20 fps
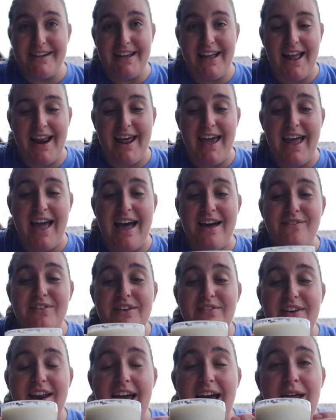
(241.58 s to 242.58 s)
and I haven't
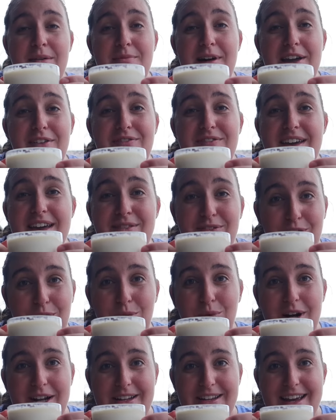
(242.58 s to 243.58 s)
even had my
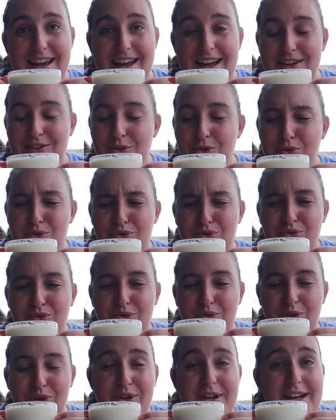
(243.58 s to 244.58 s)
favorite one yet, oh,
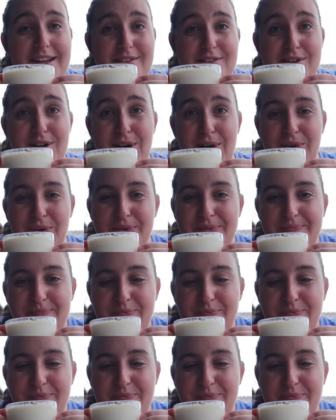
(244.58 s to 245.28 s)
you guys know,